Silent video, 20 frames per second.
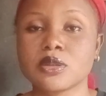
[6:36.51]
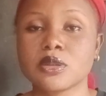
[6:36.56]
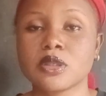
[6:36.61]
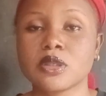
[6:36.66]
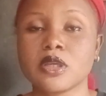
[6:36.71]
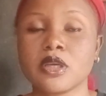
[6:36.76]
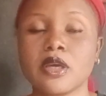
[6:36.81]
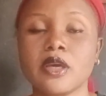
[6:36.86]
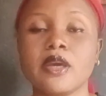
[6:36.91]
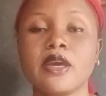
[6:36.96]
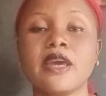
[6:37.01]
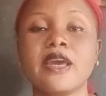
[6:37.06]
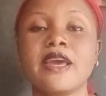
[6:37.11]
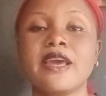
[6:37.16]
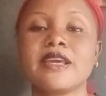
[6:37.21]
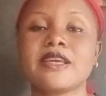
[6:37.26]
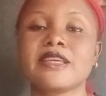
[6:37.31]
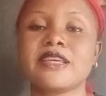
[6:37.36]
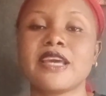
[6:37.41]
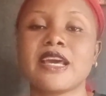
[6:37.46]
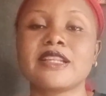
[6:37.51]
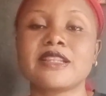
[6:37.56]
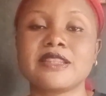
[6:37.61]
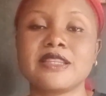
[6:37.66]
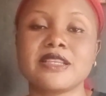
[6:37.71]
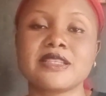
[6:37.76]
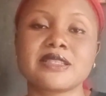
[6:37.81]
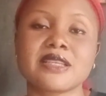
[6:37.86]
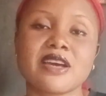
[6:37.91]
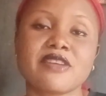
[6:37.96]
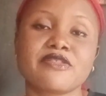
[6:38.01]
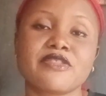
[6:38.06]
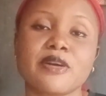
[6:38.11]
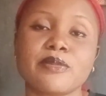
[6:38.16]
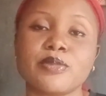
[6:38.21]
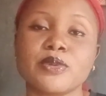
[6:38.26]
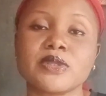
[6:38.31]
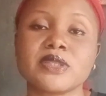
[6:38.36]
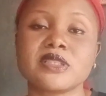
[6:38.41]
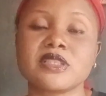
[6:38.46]
Okay, get this
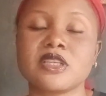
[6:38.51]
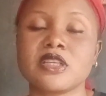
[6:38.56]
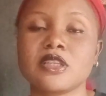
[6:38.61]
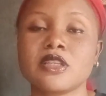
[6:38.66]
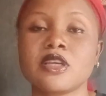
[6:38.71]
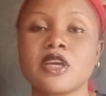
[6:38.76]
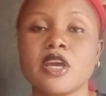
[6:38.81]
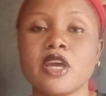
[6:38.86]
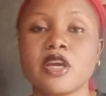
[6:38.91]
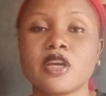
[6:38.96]
Arbutin